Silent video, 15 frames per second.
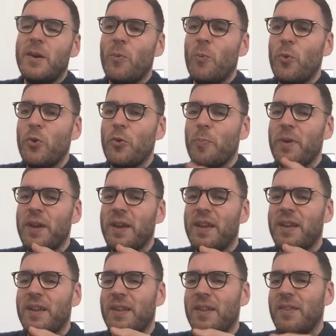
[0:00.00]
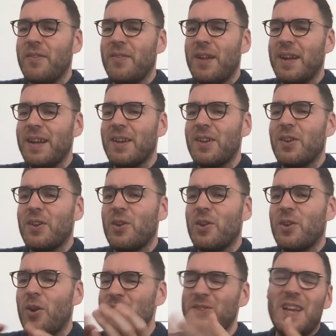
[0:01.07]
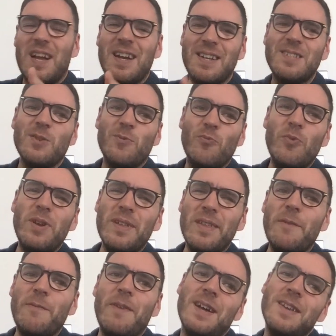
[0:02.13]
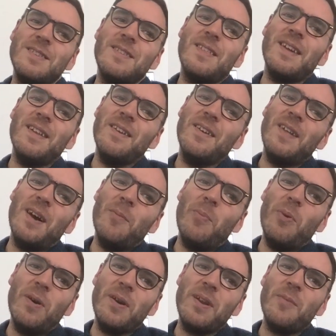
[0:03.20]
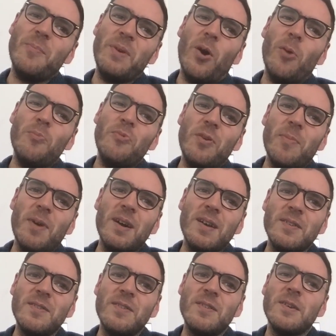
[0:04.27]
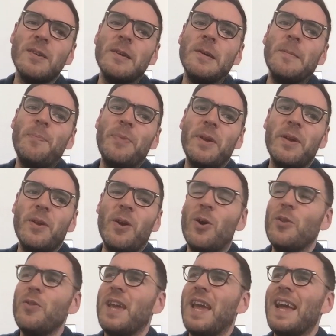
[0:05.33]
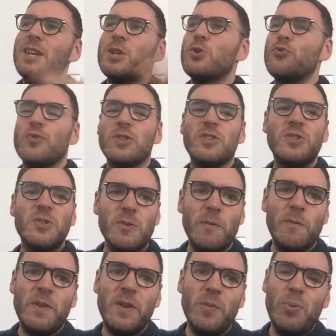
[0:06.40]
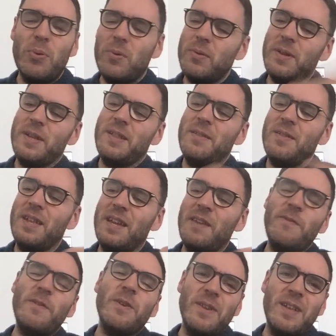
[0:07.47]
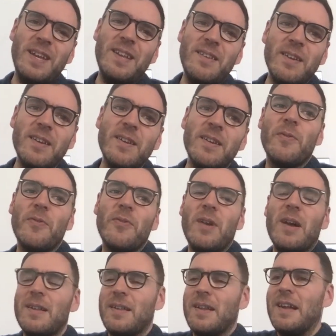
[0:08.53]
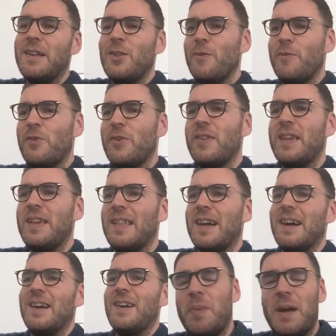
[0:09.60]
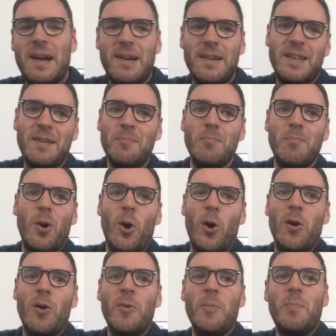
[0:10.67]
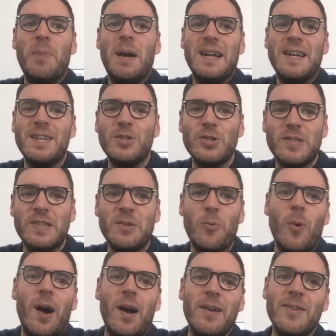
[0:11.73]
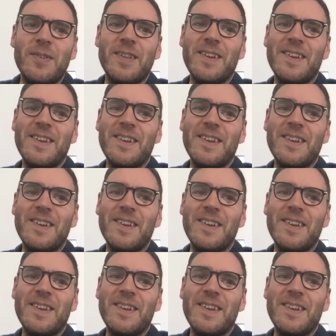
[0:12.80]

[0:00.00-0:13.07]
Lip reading: would be like concise and really fast. Then at that point, it'd be optimized, and all the extra stuff you pull in if you need it. So I'd love to see that pattern in more packages in the wild.